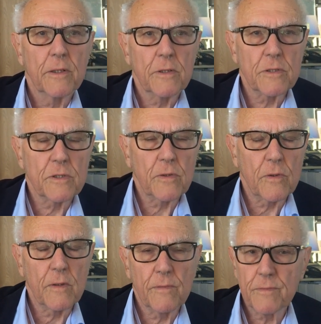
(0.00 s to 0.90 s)
to sort
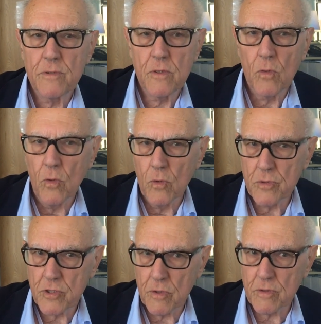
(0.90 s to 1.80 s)
of do all
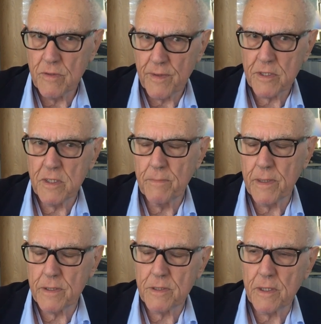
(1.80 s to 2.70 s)
sorts of
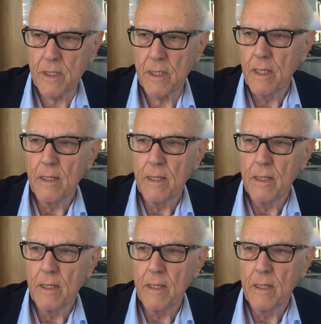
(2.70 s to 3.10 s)
itsy-bitsy,